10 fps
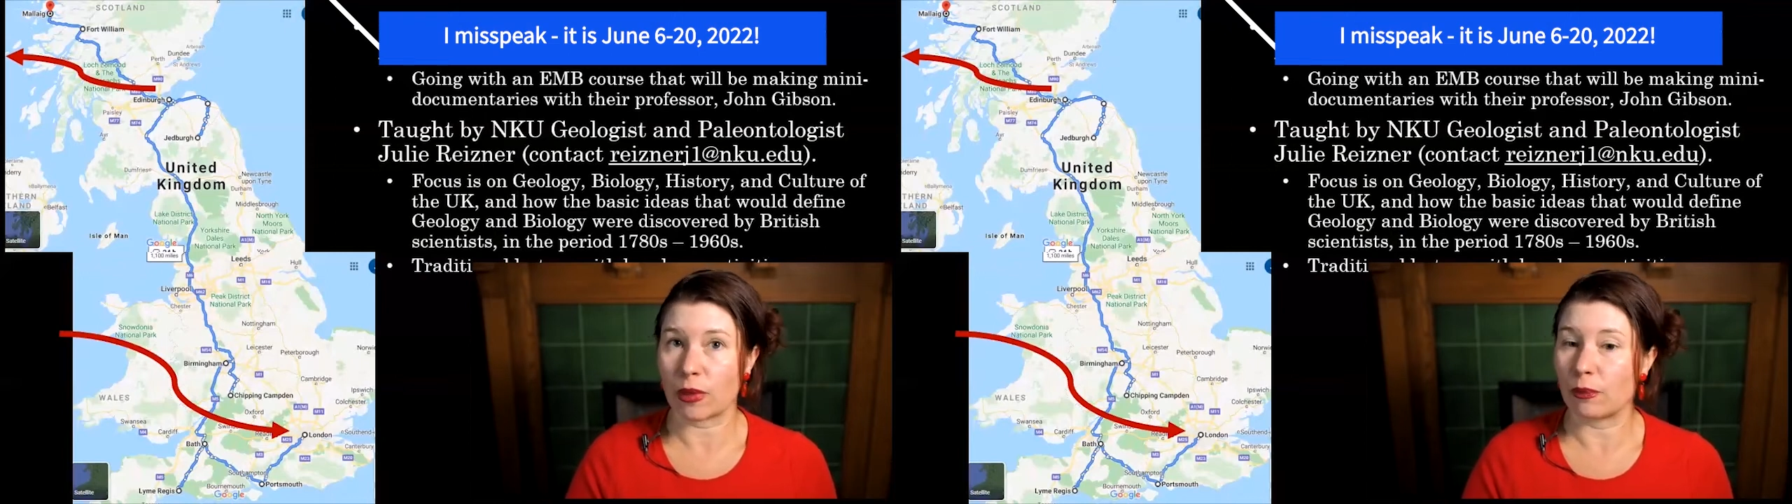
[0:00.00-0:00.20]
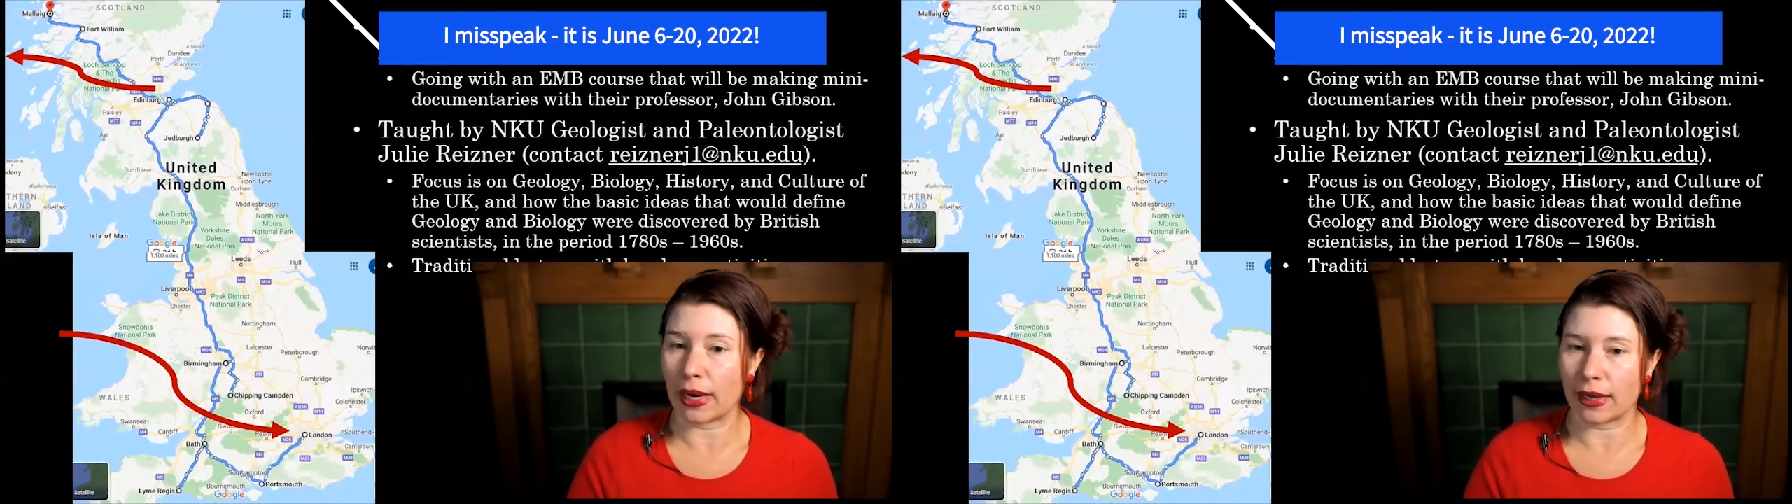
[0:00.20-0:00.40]

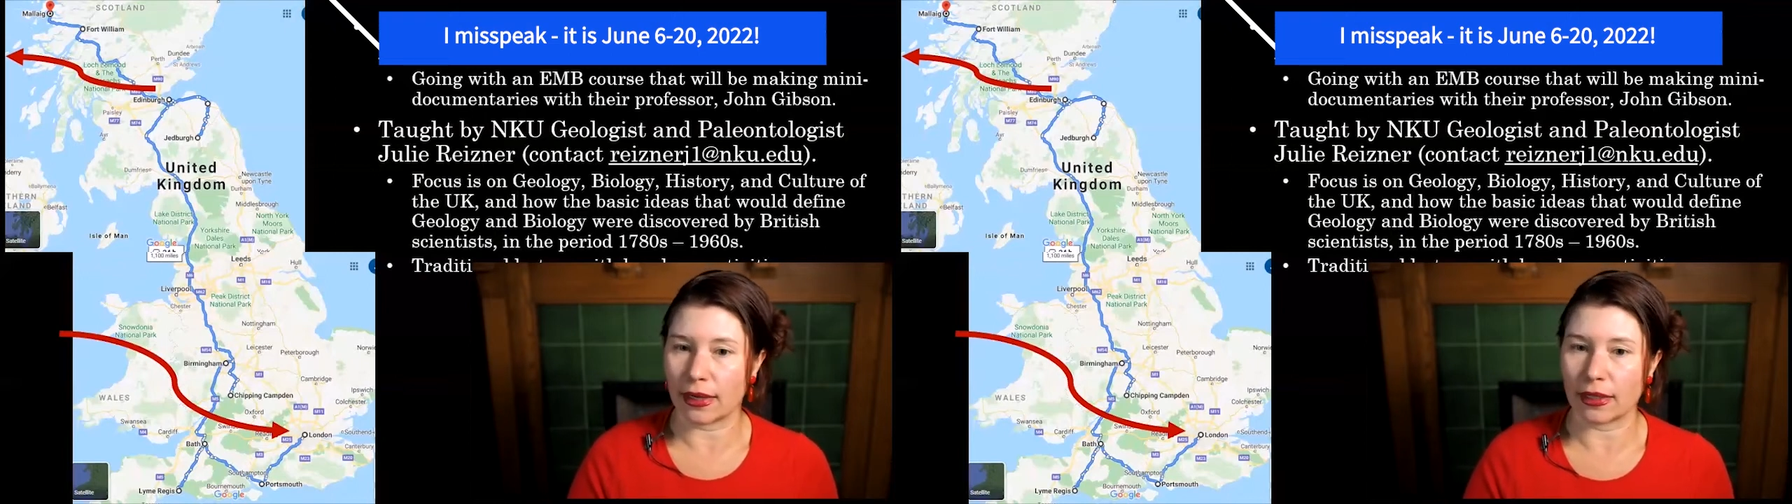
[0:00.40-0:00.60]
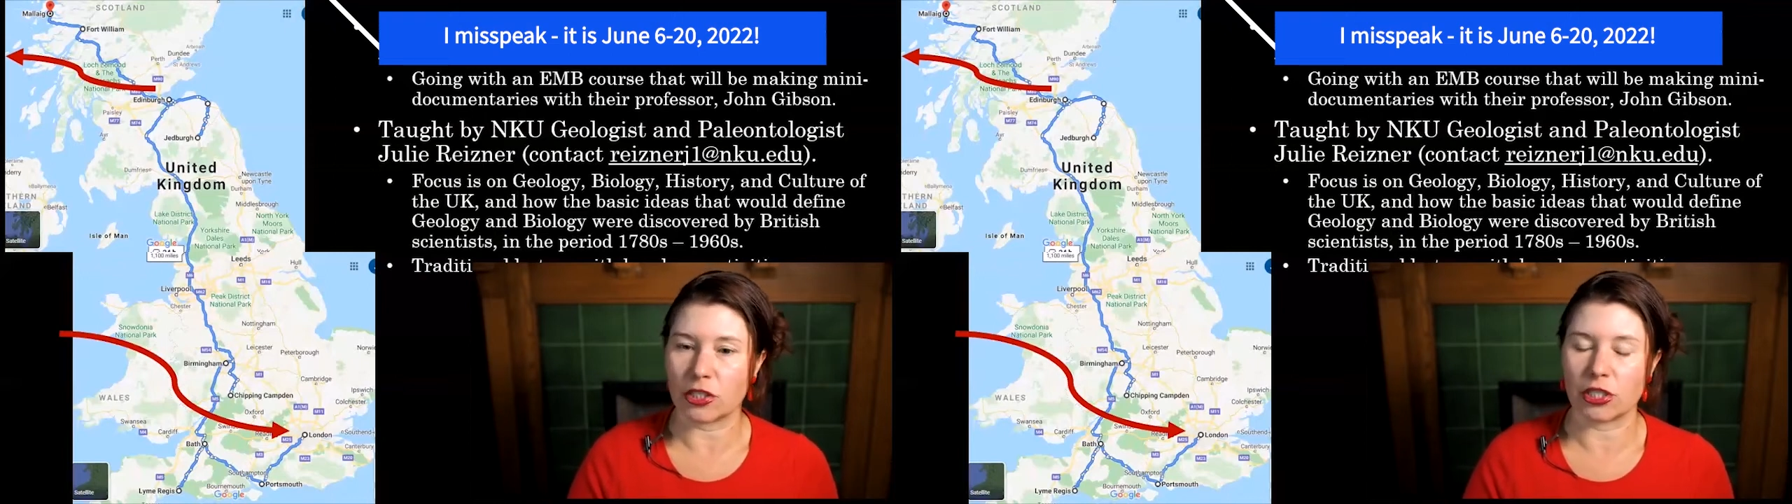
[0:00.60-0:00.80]

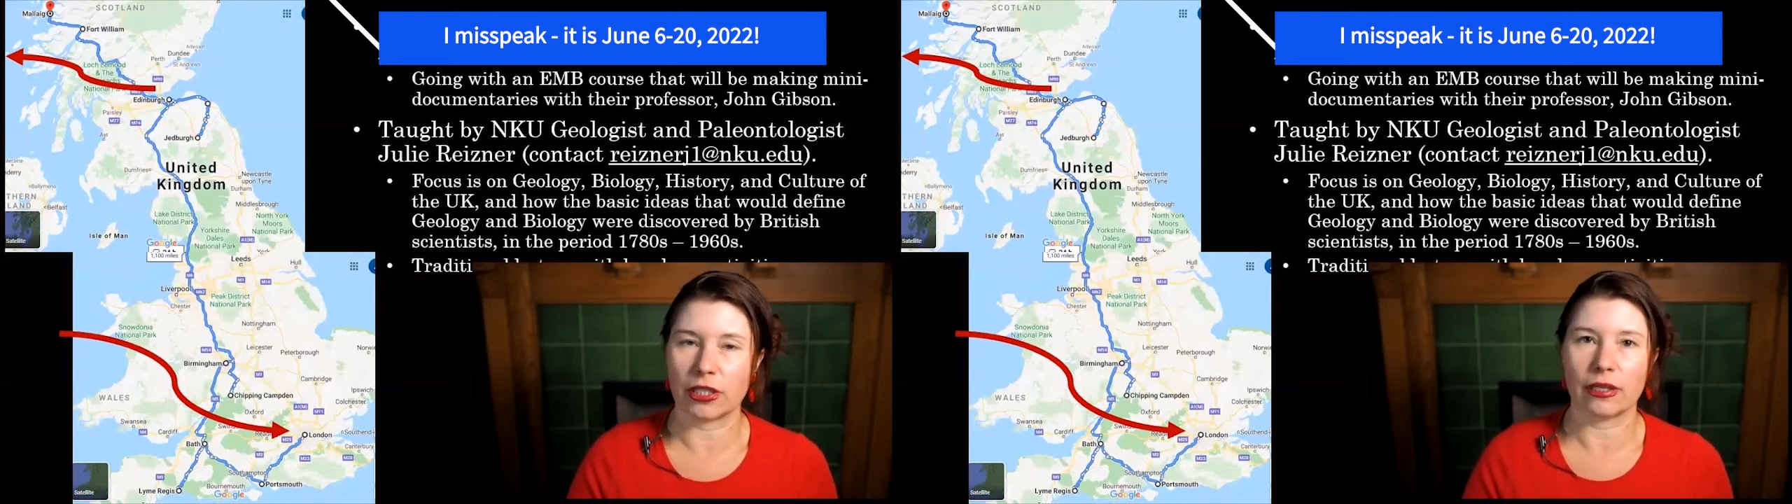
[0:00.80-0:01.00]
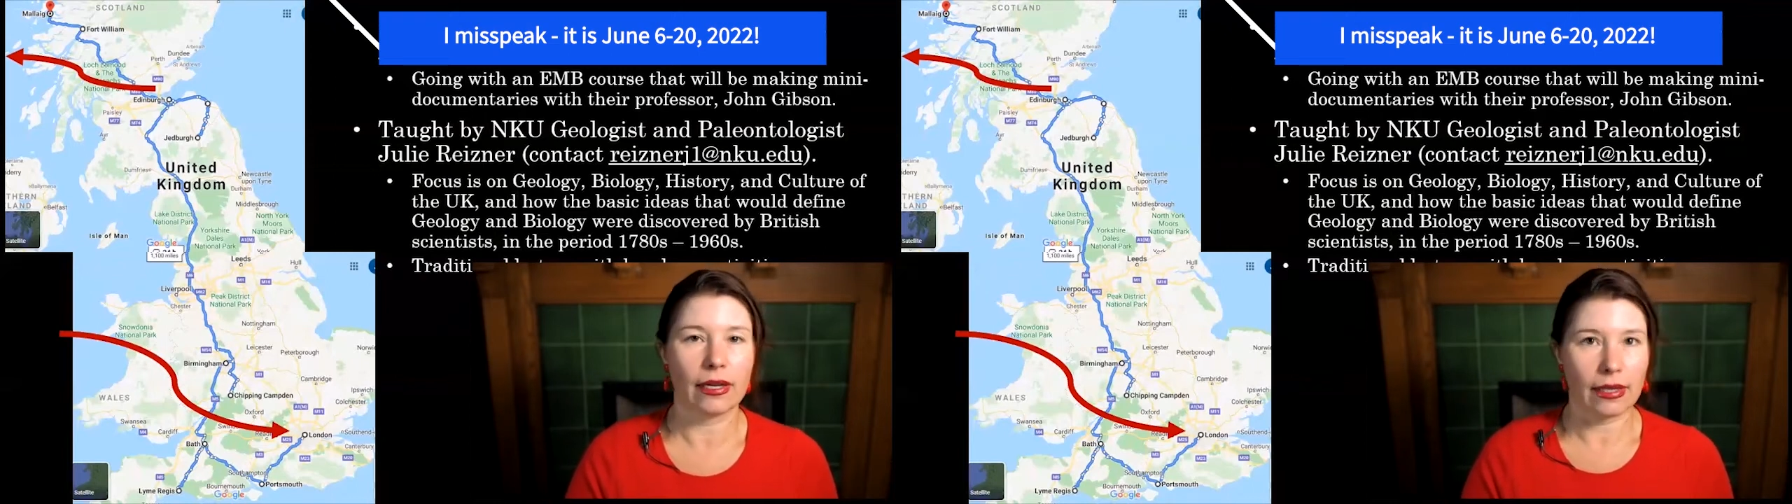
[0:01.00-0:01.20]
biology,